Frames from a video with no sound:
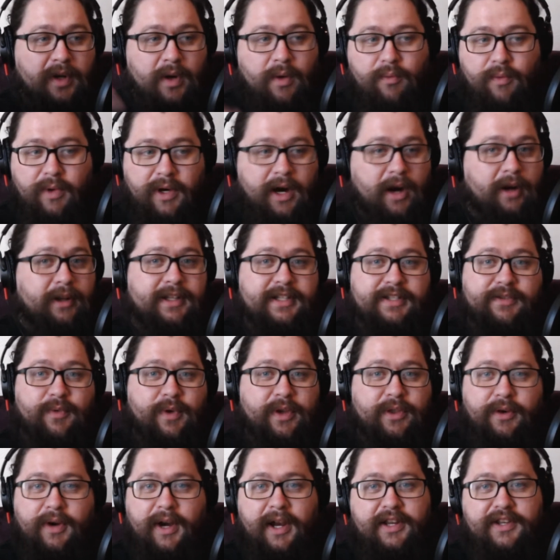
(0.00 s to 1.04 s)
regardless of
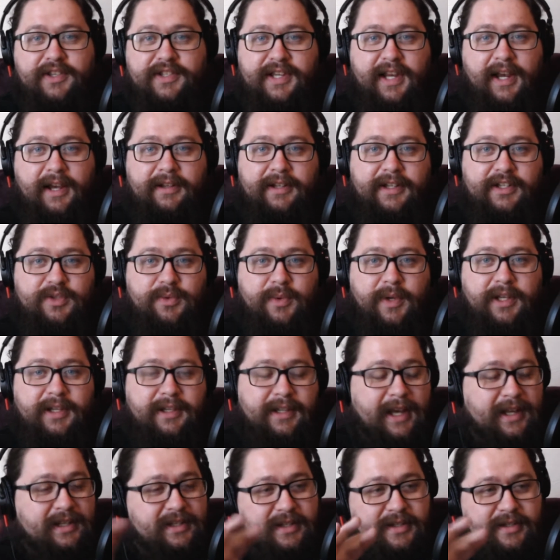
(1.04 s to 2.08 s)
whether or not you stay on this one.
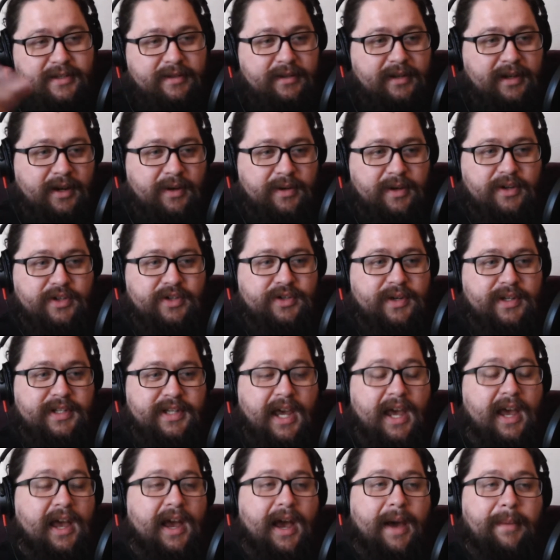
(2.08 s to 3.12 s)
That's, you know, your choice.
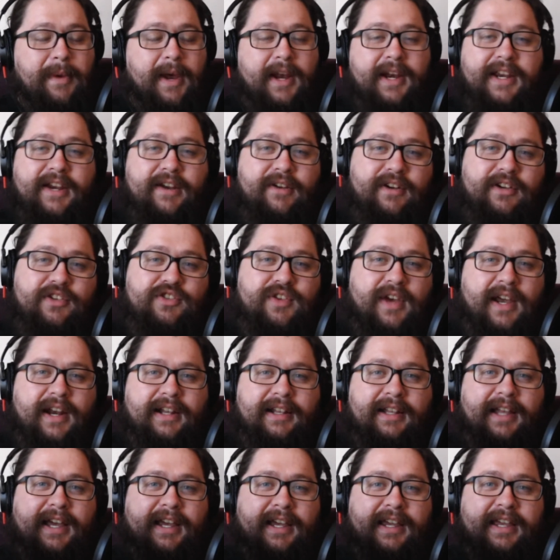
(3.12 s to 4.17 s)
I'm not here to try to
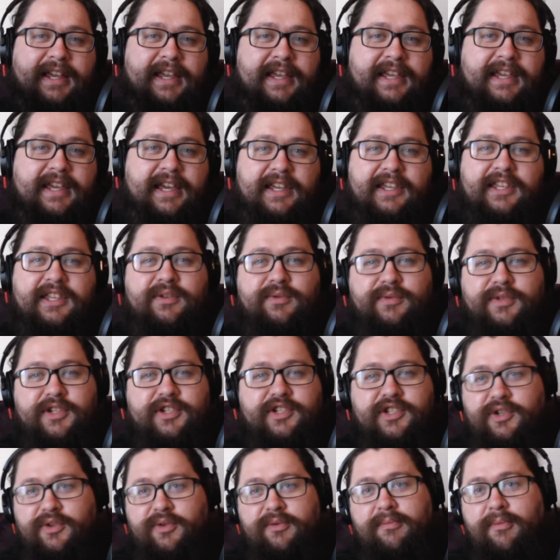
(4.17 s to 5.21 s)
like get you to
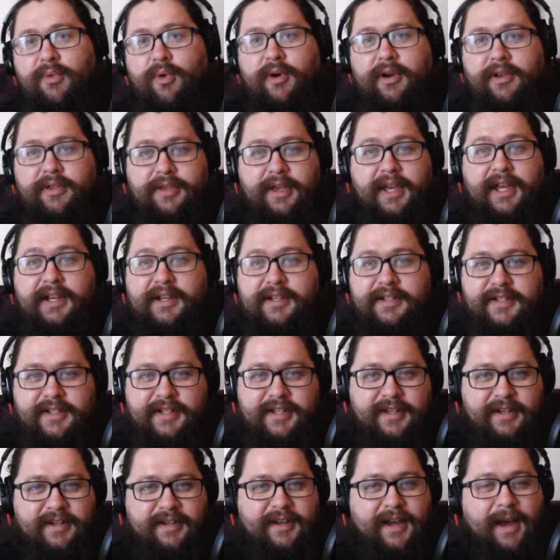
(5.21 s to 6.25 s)
do more
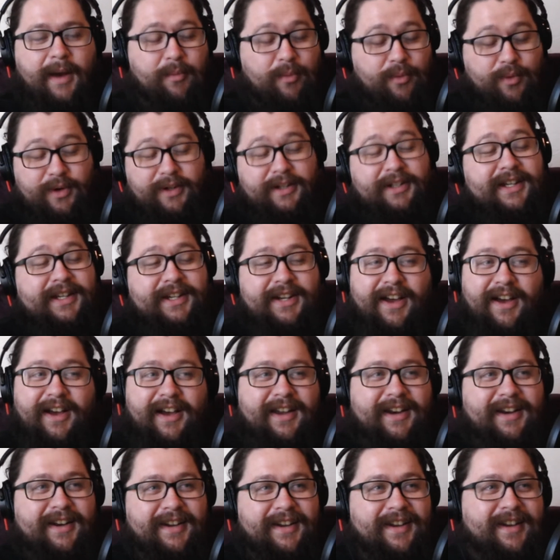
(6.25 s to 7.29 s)
things. I'm really
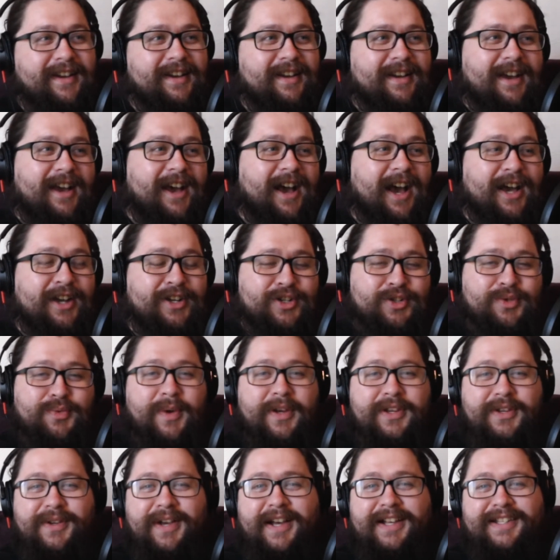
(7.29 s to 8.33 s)
not. I just
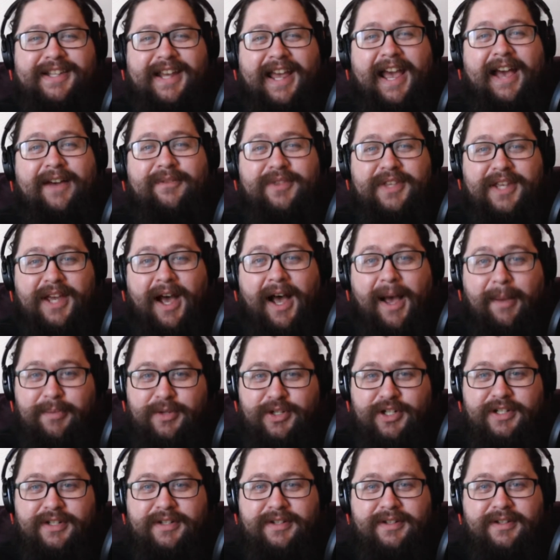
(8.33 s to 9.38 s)
want you guys to have the
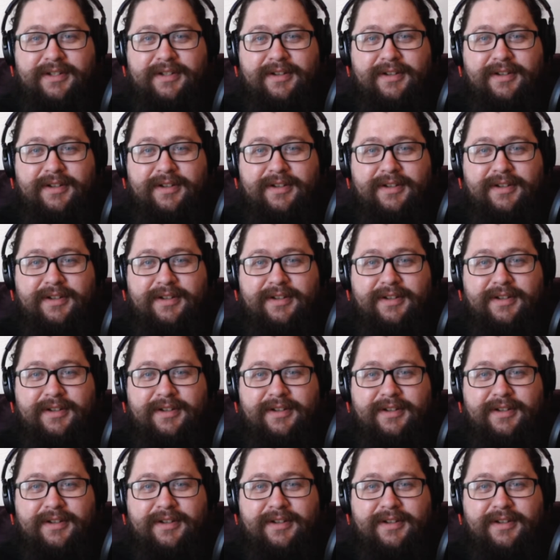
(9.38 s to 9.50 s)
options